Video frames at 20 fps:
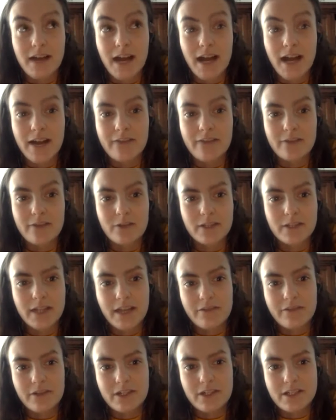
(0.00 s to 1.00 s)
I've only
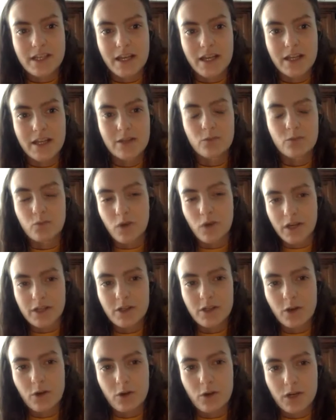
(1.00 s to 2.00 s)
ever done
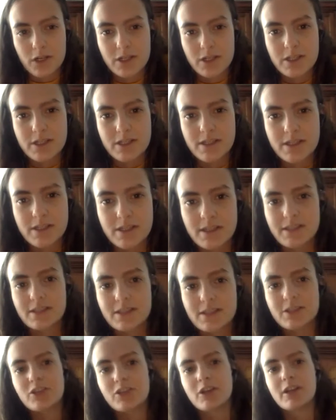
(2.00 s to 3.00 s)
one course
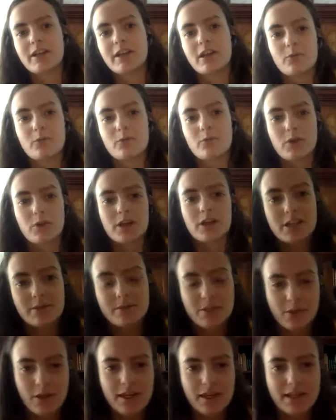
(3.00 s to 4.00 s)
during a work term,
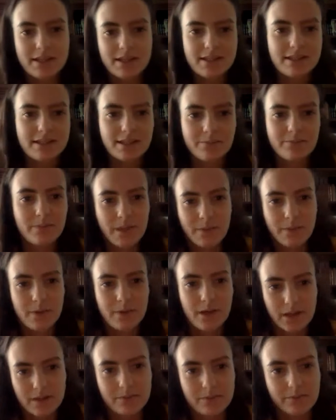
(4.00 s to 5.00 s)
so I guess
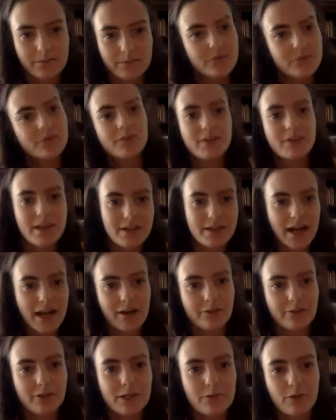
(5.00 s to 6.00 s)
maybe I'll
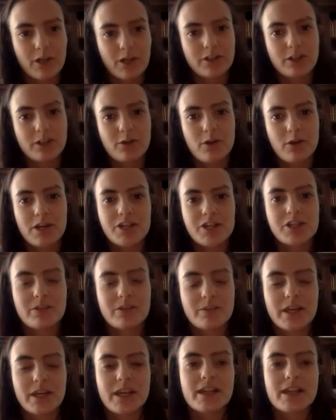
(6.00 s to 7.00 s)
kind of reword the question
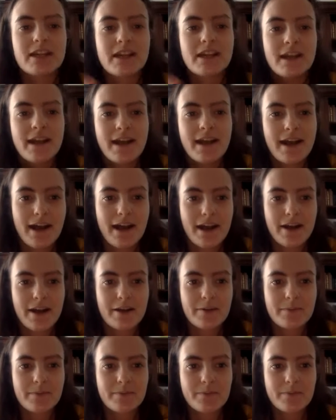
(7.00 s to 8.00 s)
a bit.
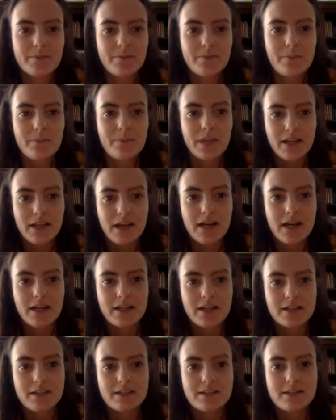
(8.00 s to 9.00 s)

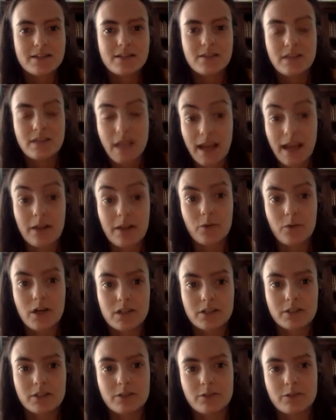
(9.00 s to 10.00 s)
Because at
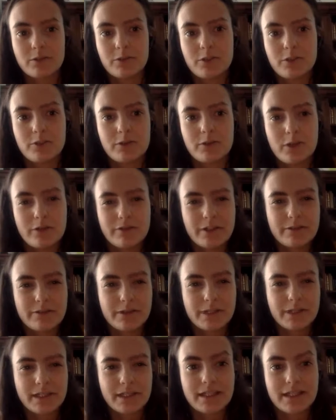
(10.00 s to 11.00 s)
Waterloo, you never
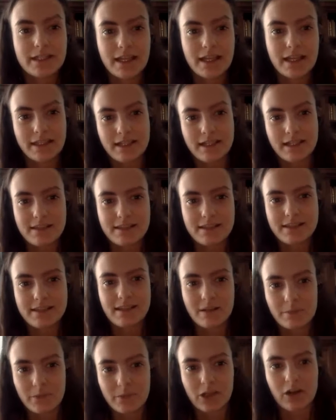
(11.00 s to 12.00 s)
really get like a
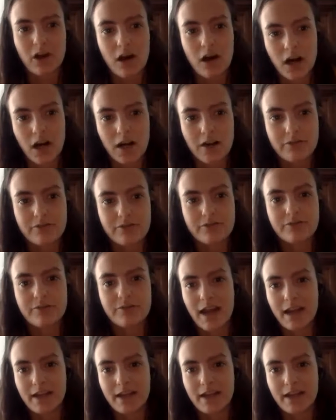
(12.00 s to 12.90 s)
summer off